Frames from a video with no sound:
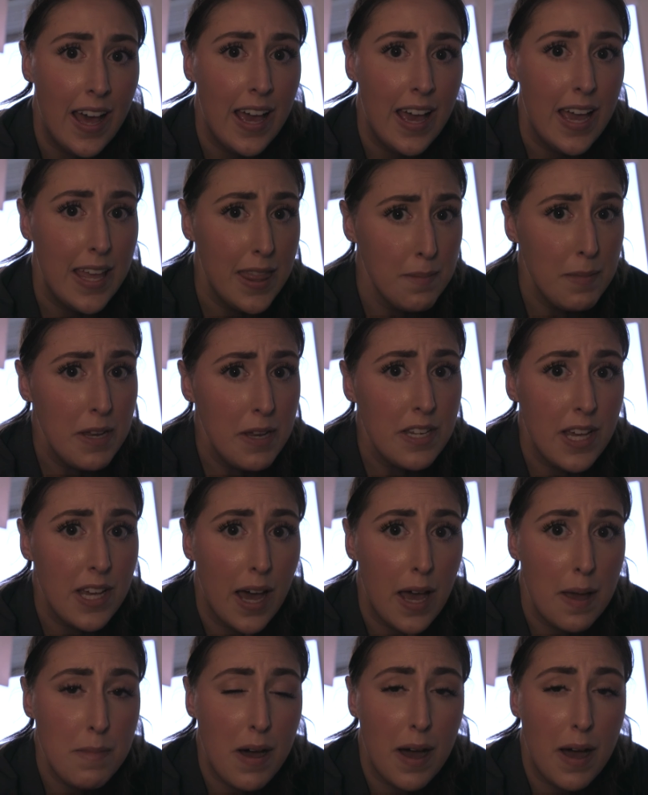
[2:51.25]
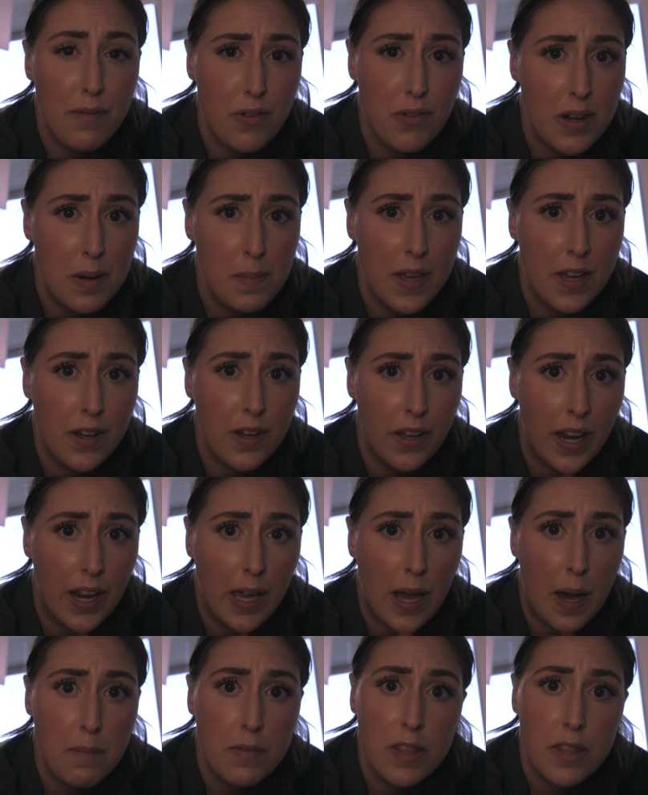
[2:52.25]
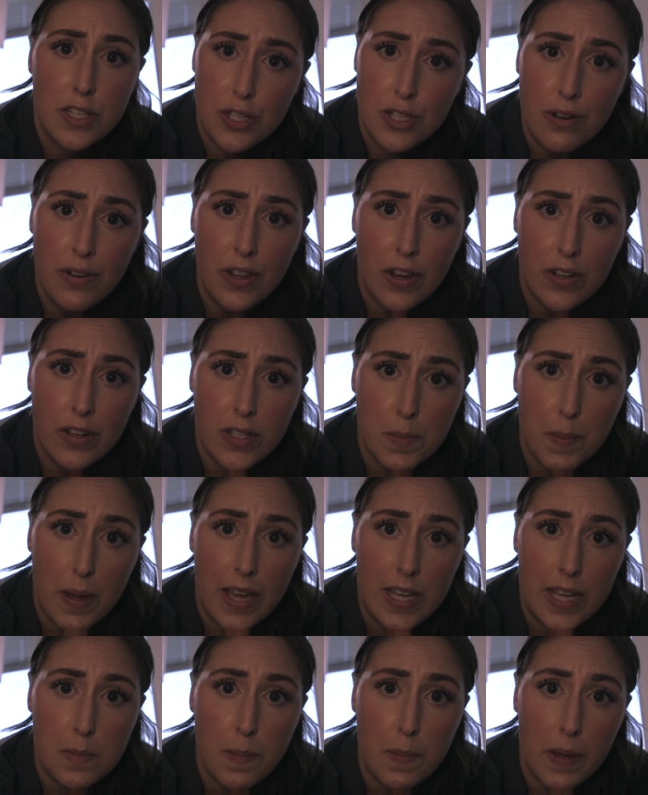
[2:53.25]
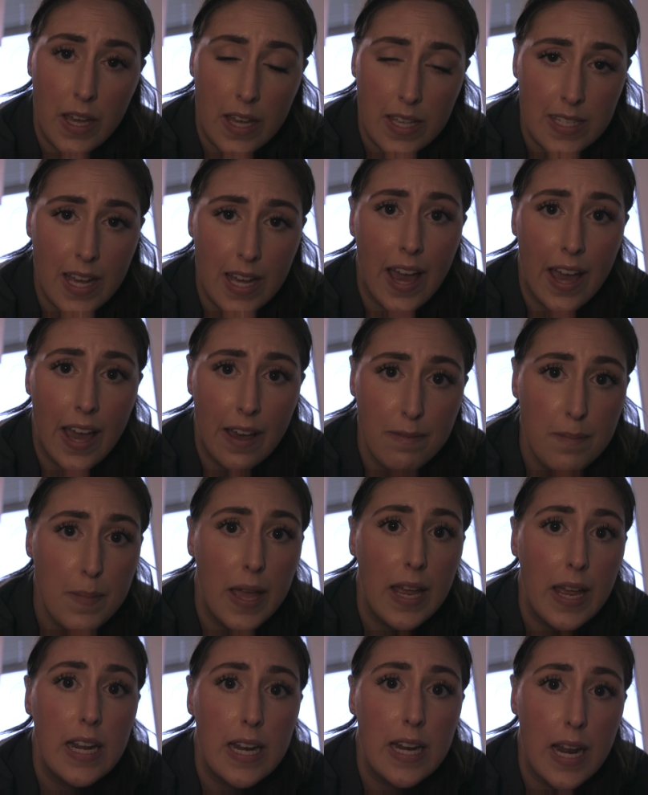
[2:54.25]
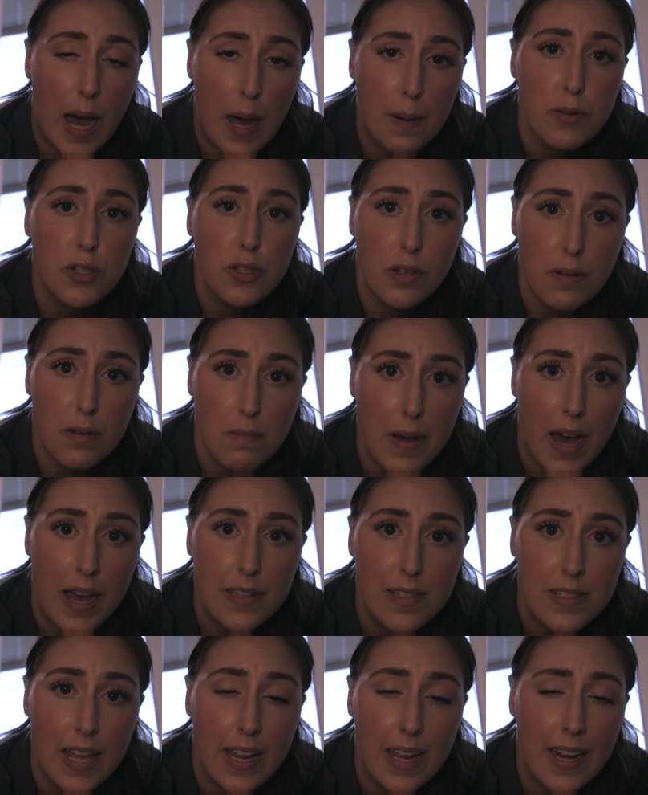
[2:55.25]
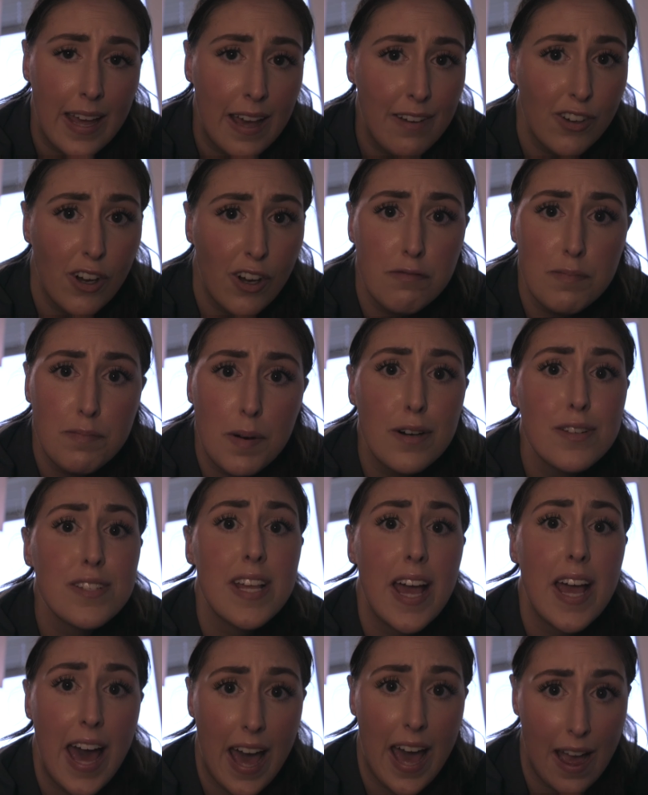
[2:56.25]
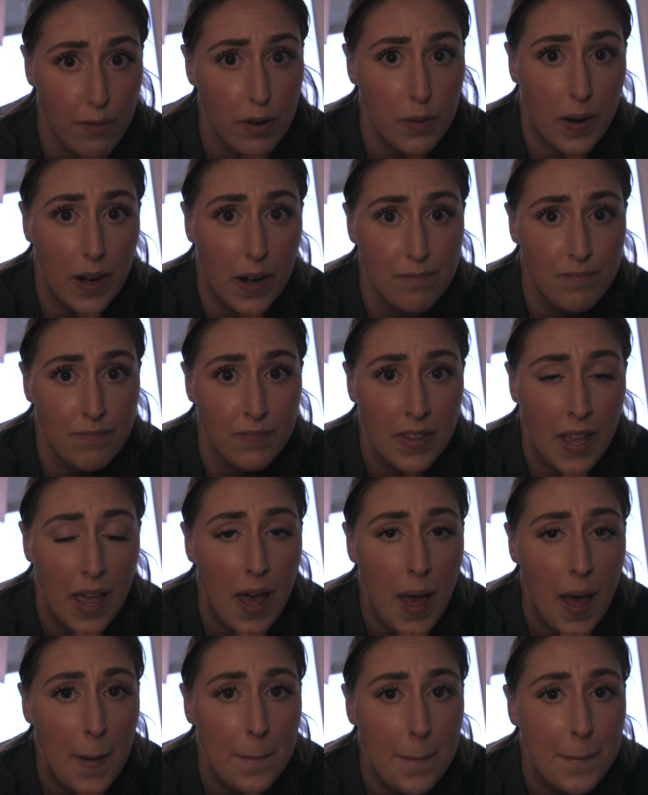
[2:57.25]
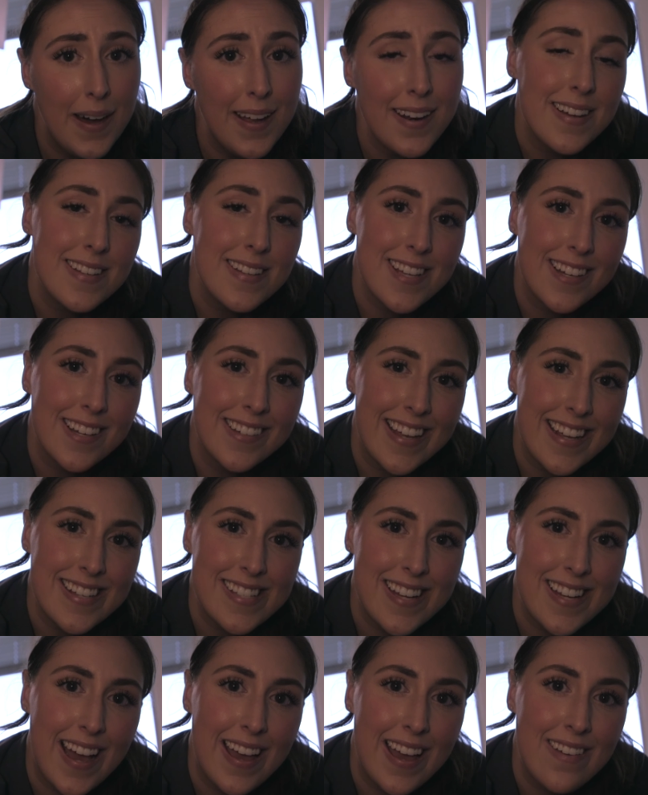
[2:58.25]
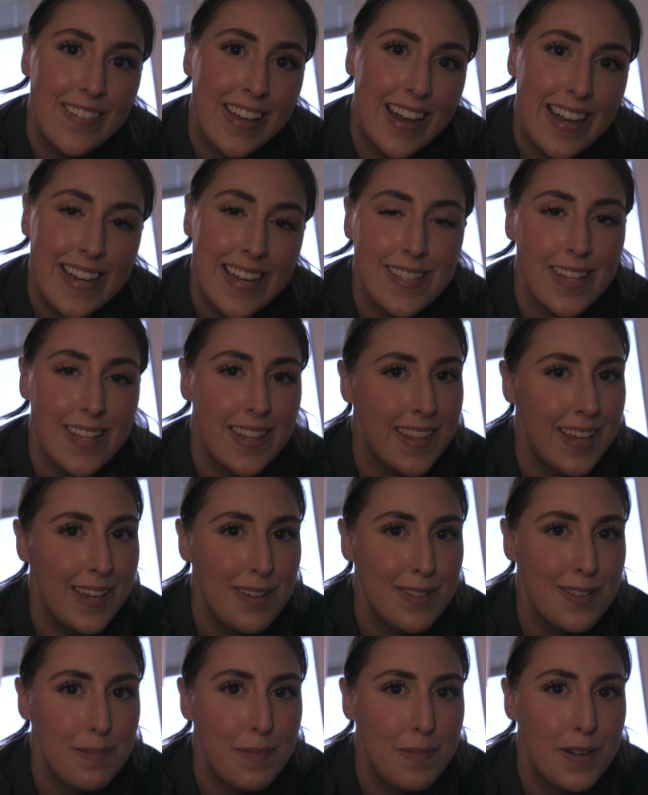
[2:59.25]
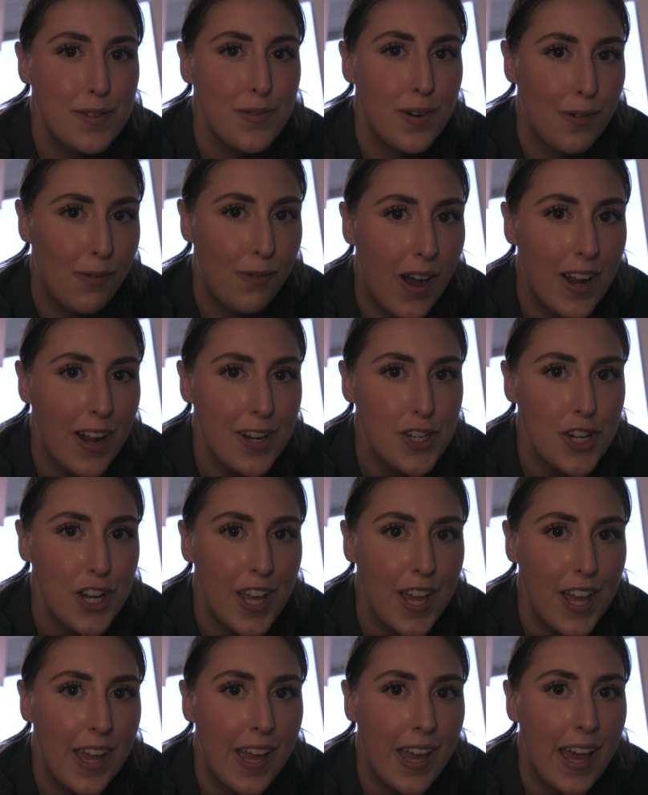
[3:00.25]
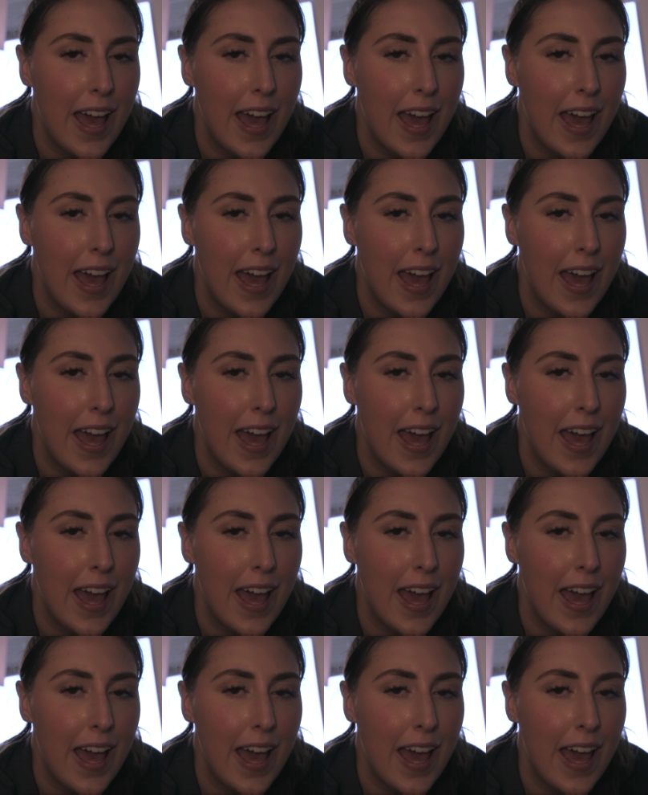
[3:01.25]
In the meantime, I'm going to be cleaning up the studio space because I have made an absolute mess and I have golf balls everywhere. But until next time, guys, thank you so much for watching